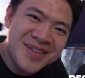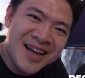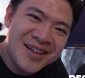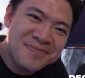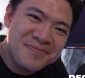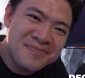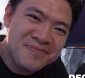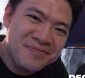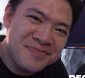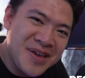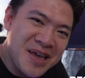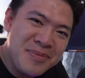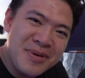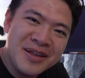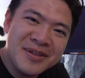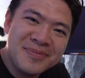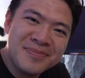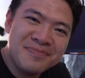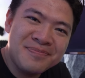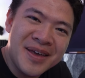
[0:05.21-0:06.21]
that
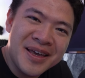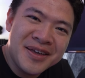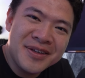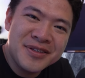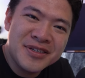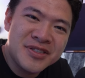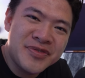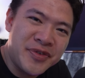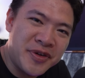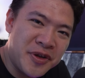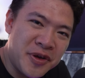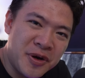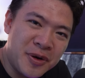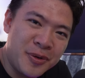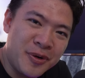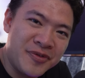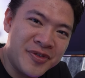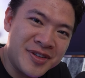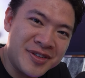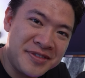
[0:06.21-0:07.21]
maybe making this video
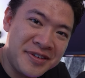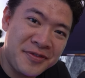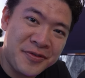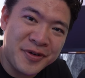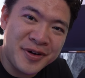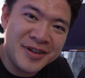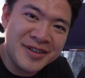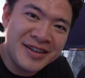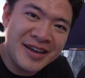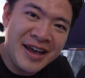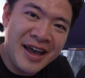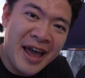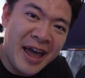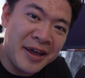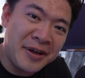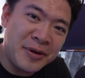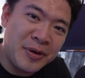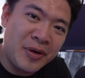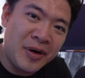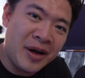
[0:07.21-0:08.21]
with a different
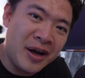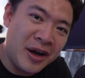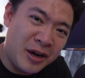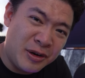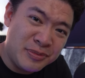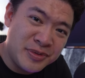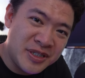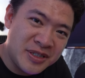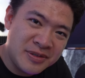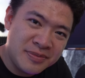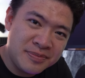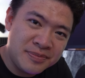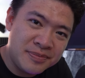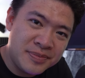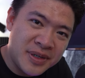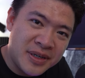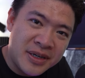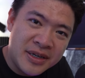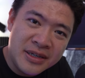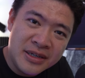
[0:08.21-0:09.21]
angle helps,
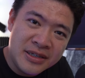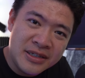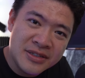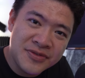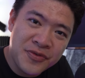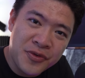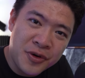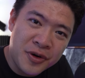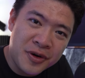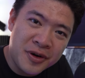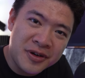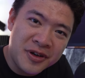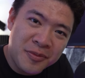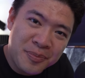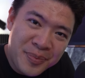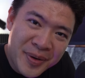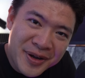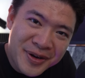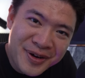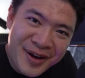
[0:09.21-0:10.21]
because for the
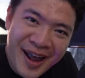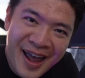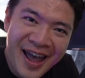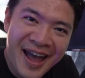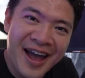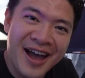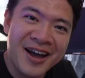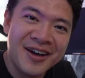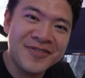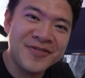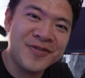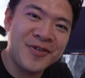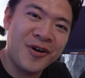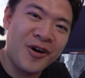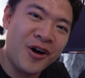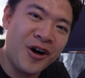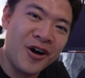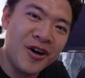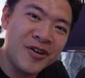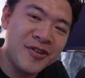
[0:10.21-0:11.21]
better half
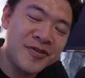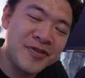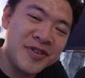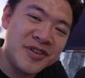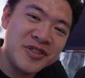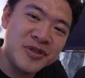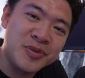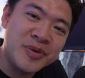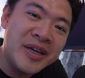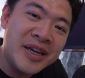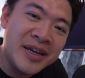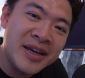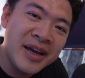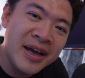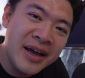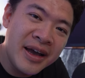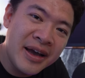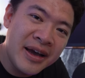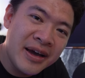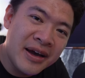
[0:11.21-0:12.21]
of this week,
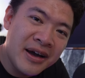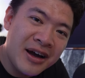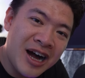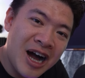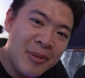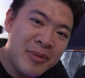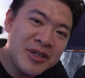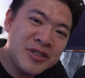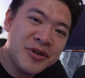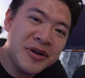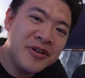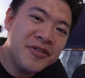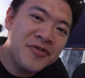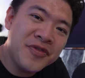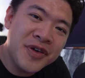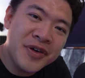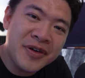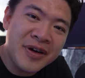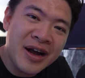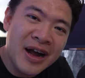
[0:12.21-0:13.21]
I've been trying to
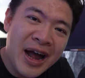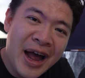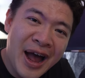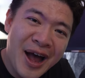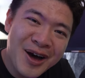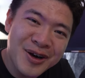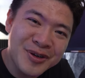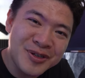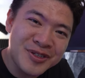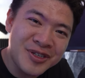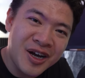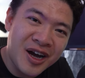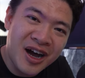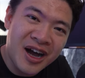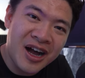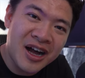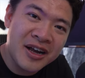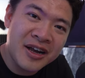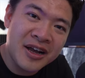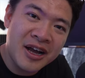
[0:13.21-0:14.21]
figure out how to
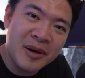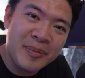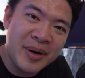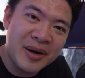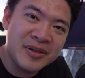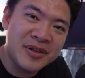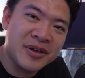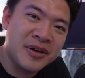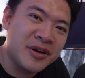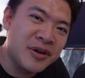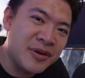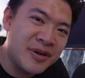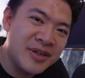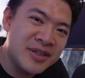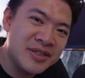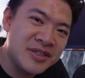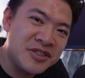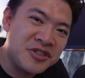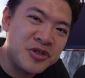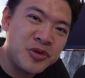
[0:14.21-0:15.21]
talk about the
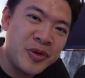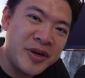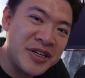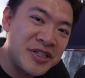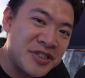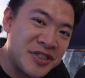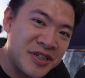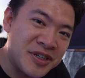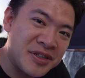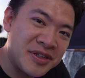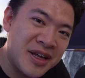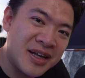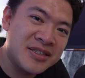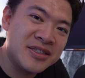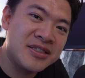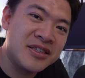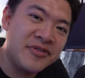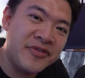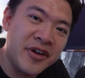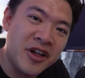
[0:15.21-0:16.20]
current situation
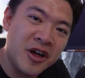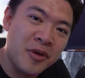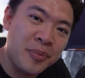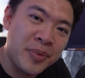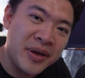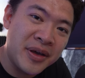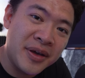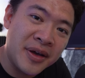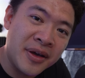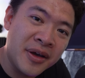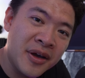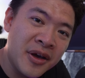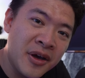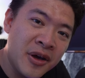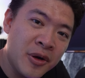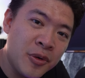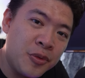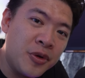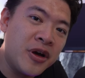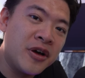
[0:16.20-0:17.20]
that's developing
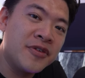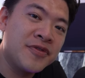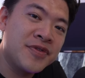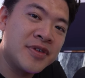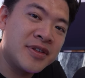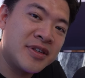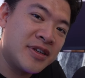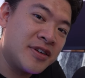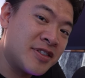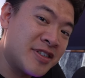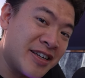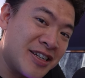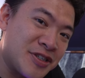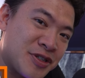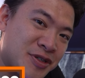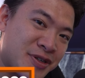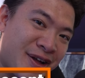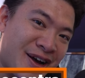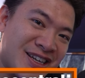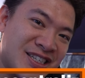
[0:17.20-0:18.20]
with the
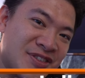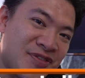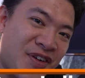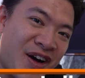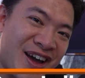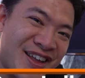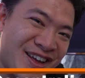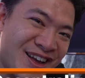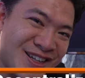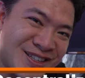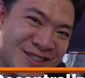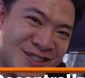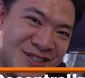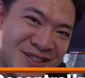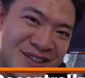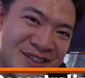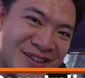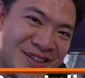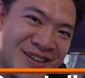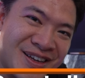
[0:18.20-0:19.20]
decentralized finance
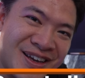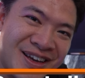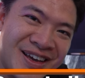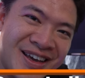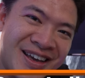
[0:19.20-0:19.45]
scene.